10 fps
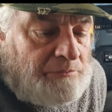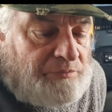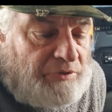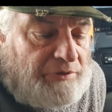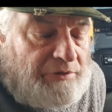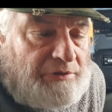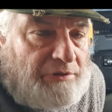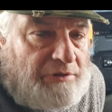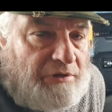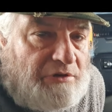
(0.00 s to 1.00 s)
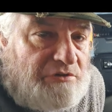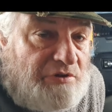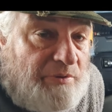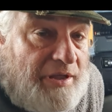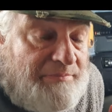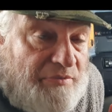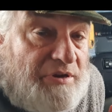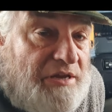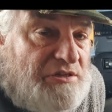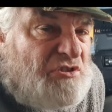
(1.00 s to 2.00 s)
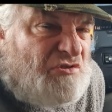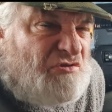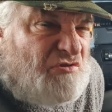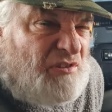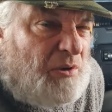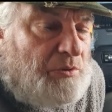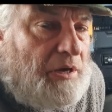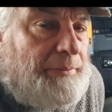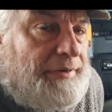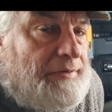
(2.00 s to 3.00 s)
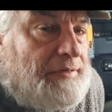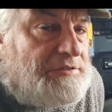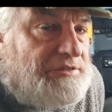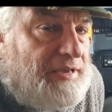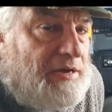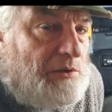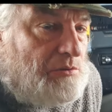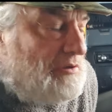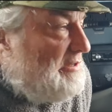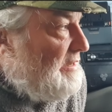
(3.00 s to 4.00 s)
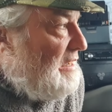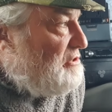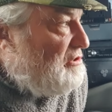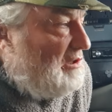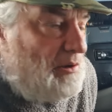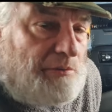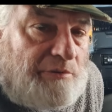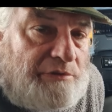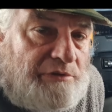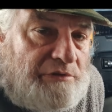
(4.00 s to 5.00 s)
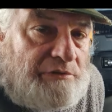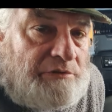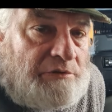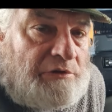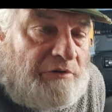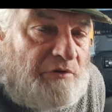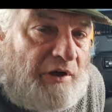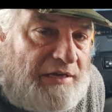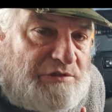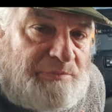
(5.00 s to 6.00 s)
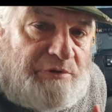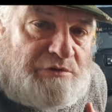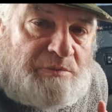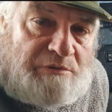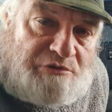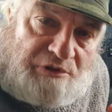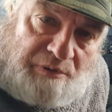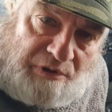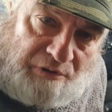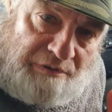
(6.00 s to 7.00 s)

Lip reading: But I can do it, but it's just slow going. As you get older, you get slower, and I've got asthma as well, so